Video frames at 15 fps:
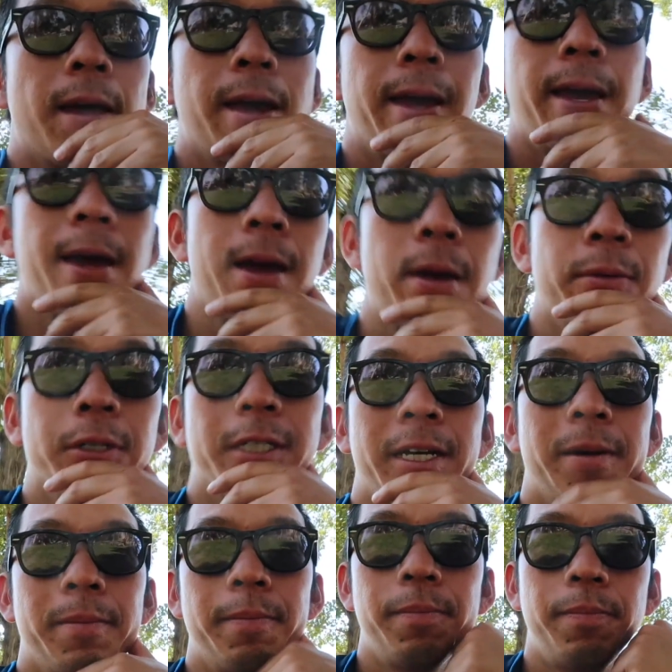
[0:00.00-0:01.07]
Hey, what's
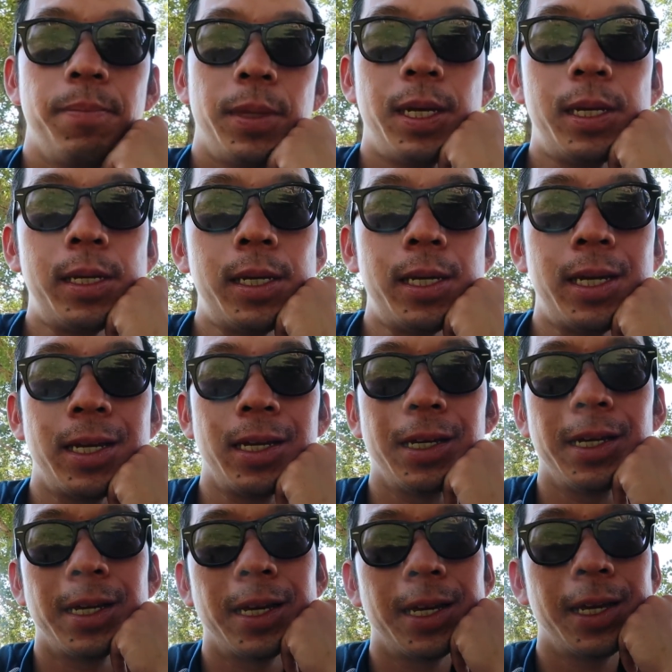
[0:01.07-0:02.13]
up?
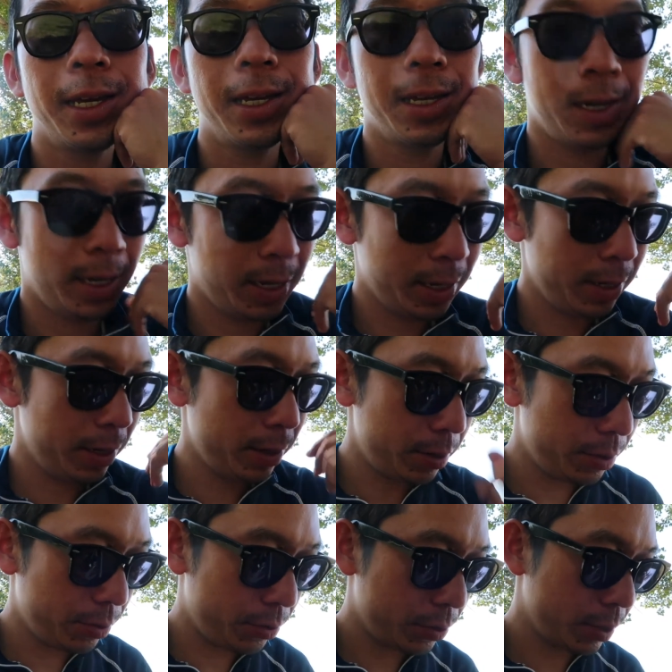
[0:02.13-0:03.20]
It
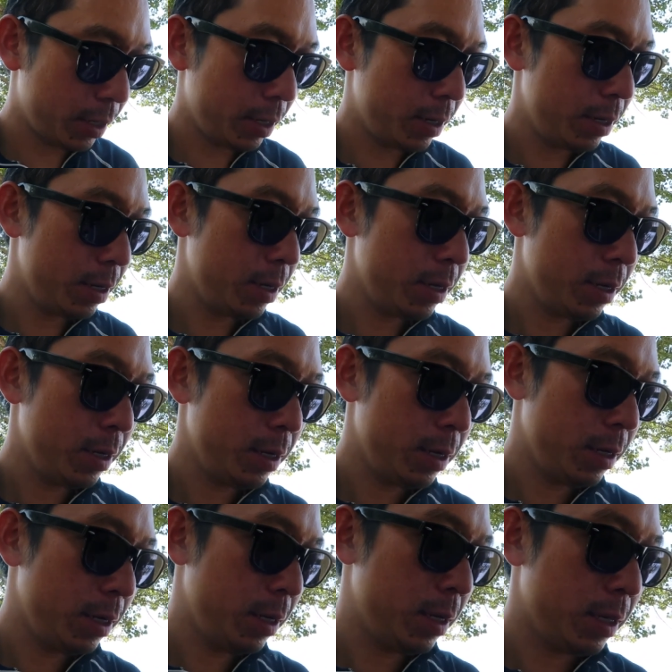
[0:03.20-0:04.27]
is,
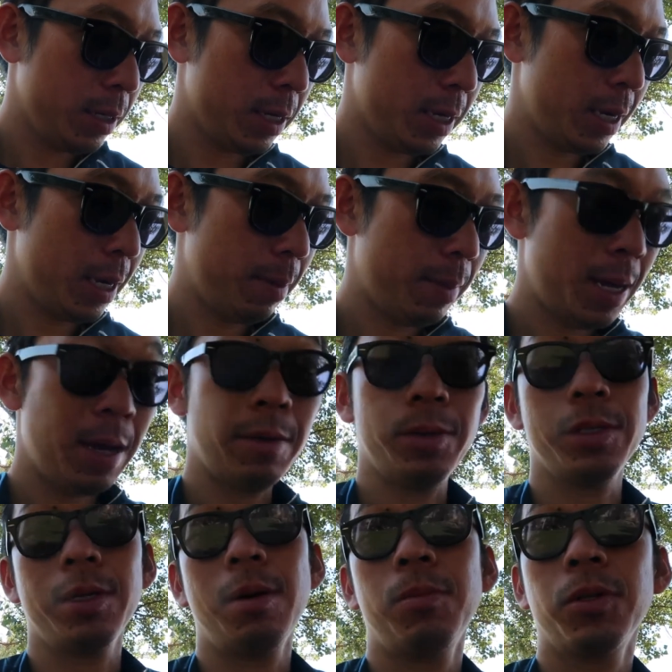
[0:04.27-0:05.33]
the time
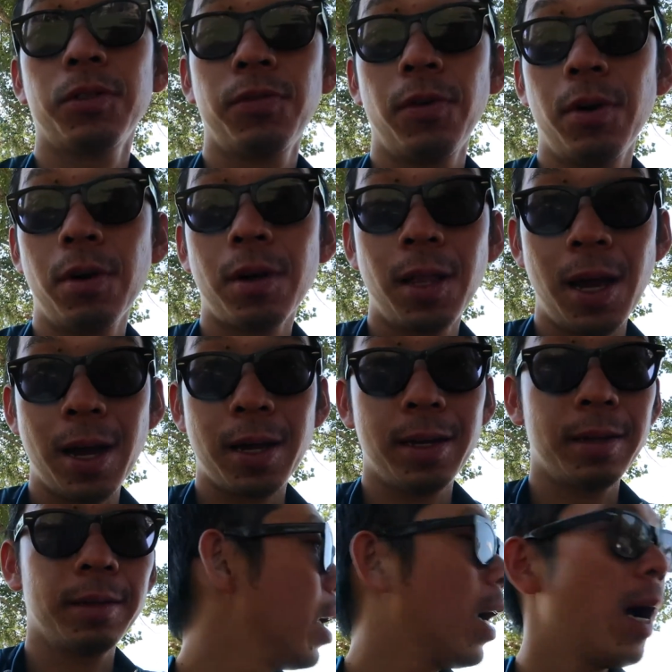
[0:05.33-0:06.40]
now is almost 4 o'clock.
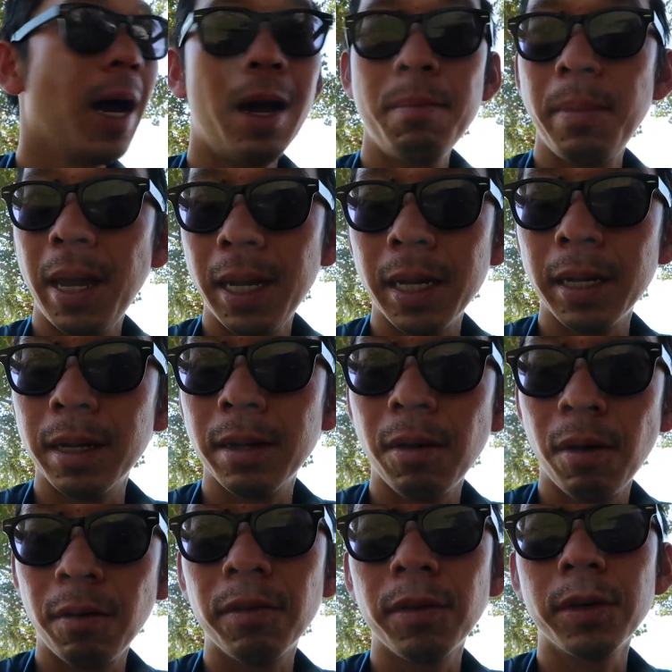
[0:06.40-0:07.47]
I made it
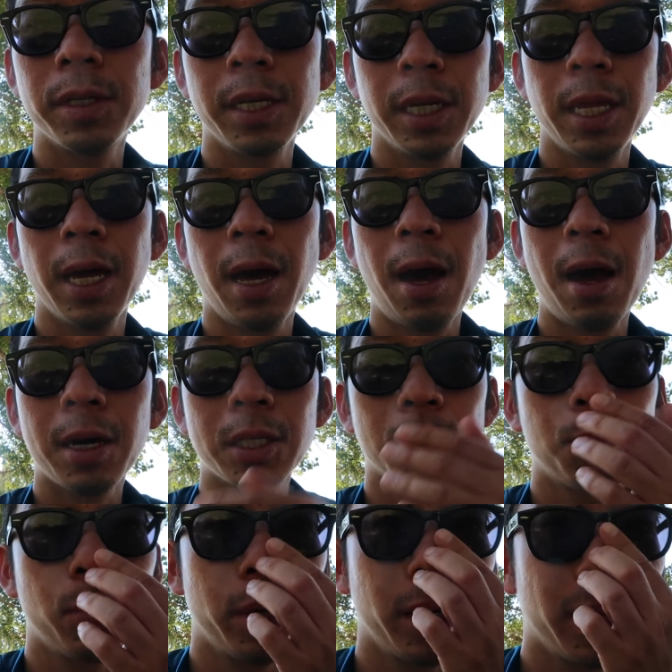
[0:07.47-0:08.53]
over to the Hawk
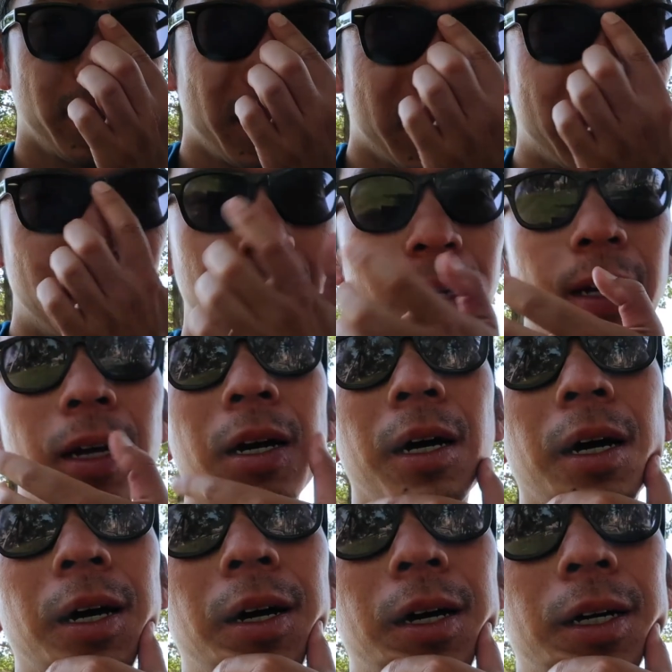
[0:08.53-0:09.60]
Springs
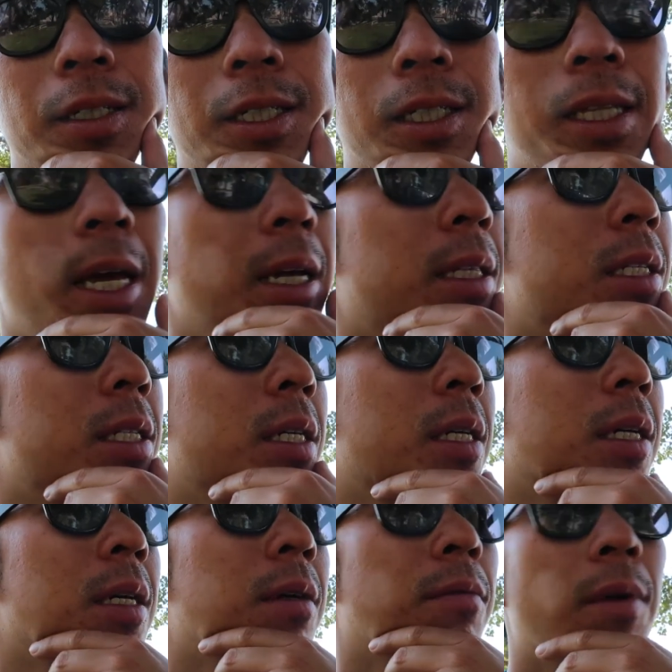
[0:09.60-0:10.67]
State
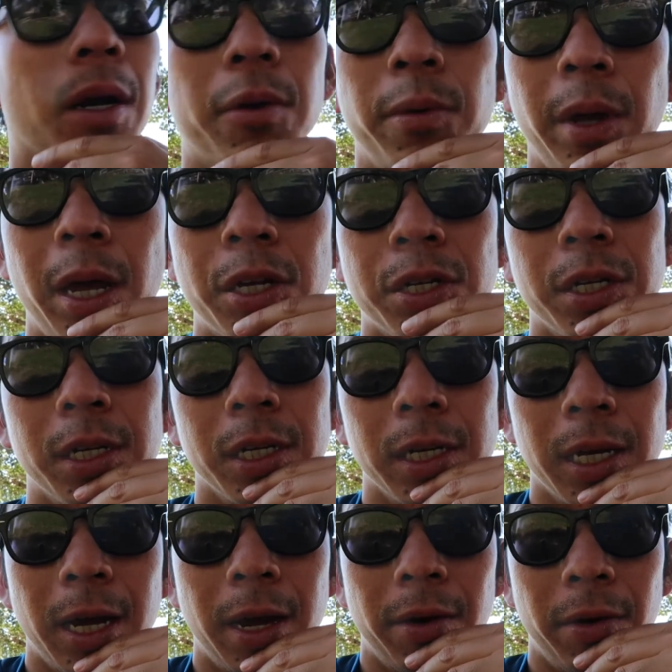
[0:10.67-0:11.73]

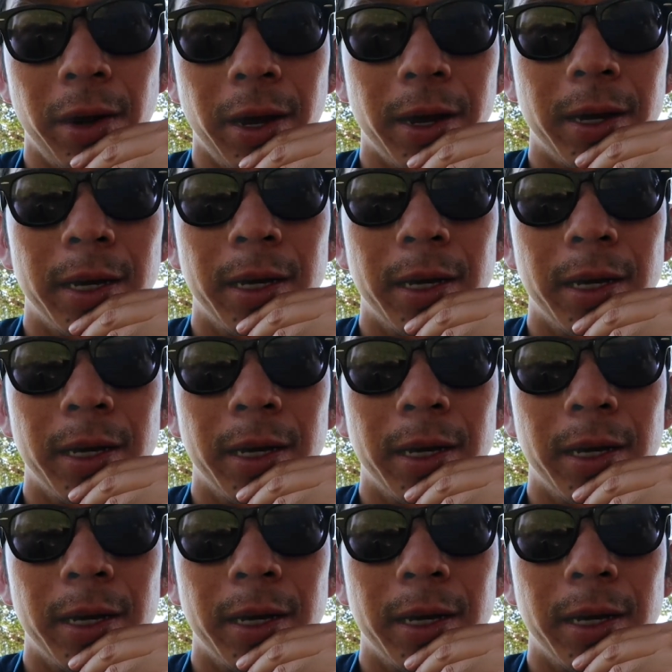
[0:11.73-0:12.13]
Recreation area.